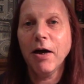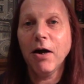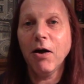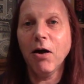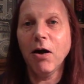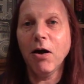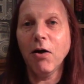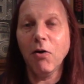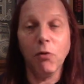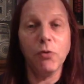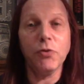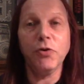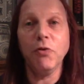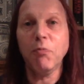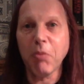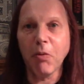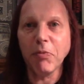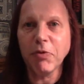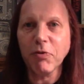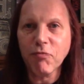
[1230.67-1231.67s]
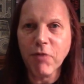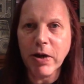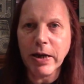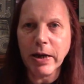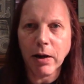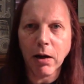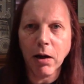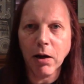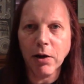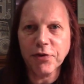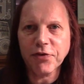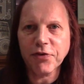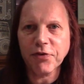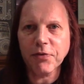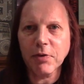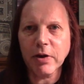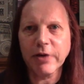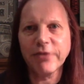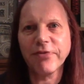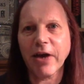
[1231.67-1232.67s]
or you probably
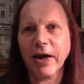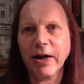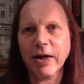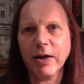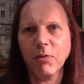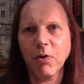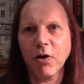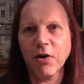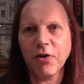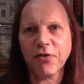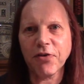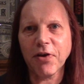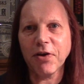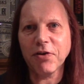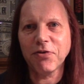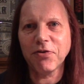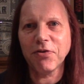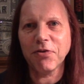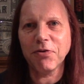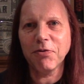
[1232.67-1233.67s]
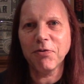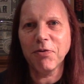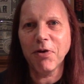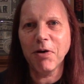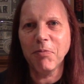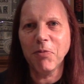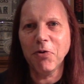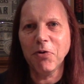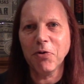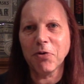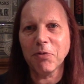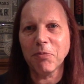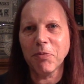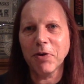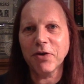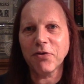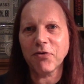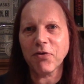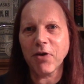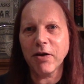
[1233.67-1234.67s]
realise exactly what I said to Morgan
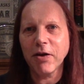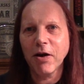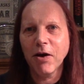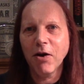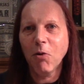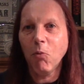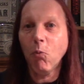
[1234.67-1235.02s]
when he said,